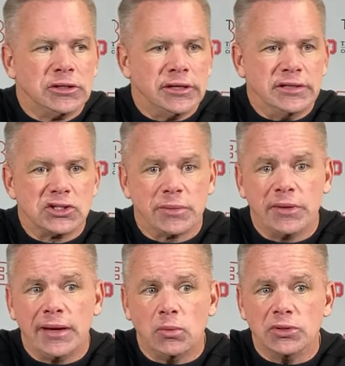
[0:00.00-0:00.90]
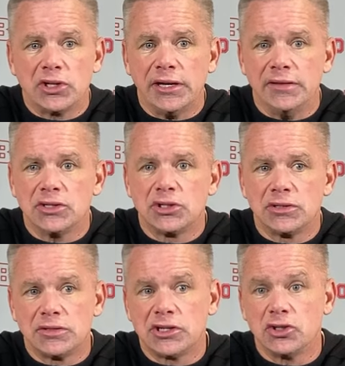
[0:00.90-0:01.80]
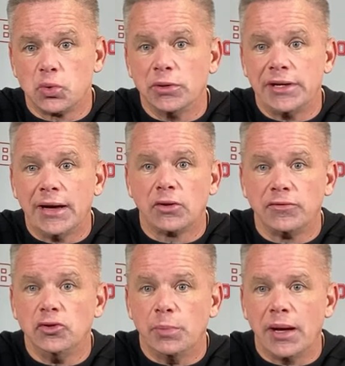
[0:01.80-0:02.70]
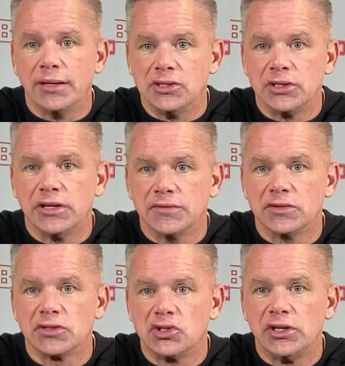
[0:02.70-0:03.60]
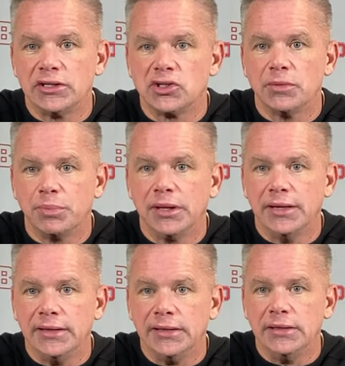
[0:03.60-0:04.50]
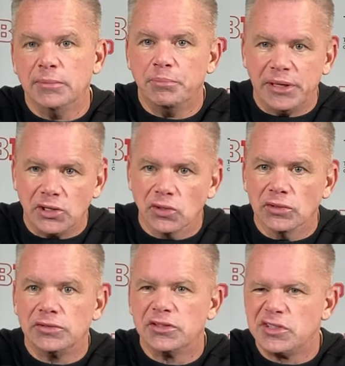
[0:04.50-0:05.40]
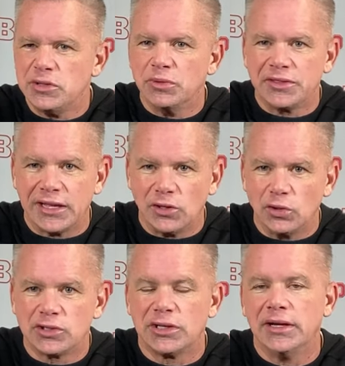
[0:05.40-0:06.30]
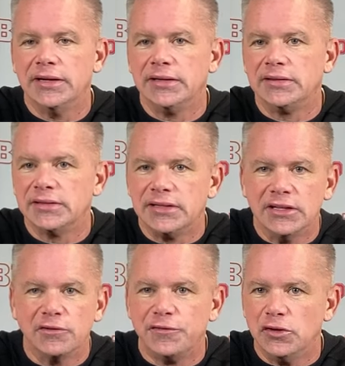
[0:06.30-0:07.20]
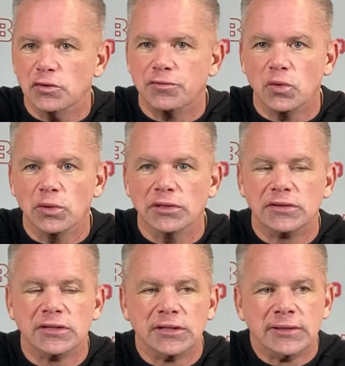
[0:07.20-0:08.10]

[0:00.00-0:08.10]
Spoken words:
And some of that was, hey, since we're down a few bodies, it gives us a chance to play bigger, to see what that looks like, to get a feel for it.